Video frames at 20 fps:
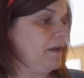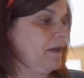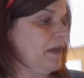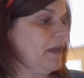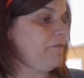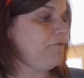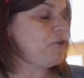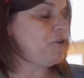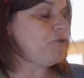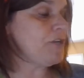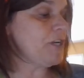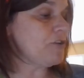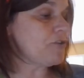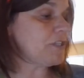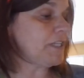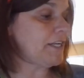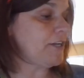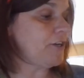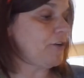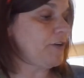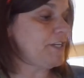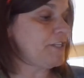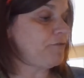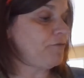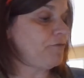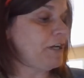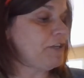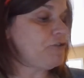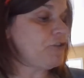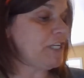A few years later, his
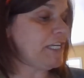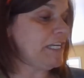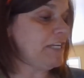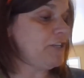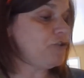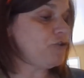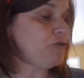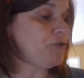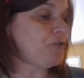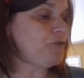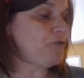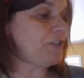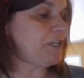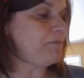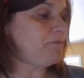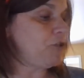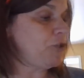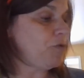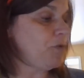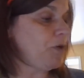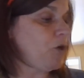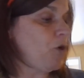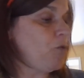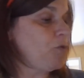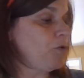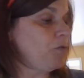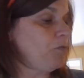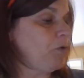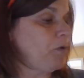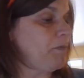friends introduced him to an
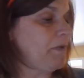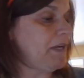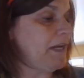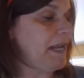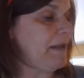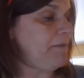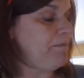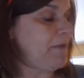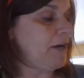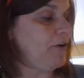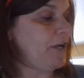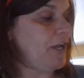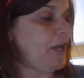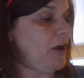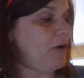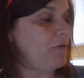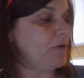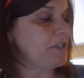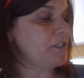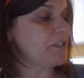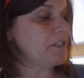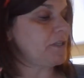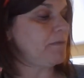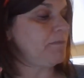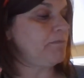older woman named Mary Owens.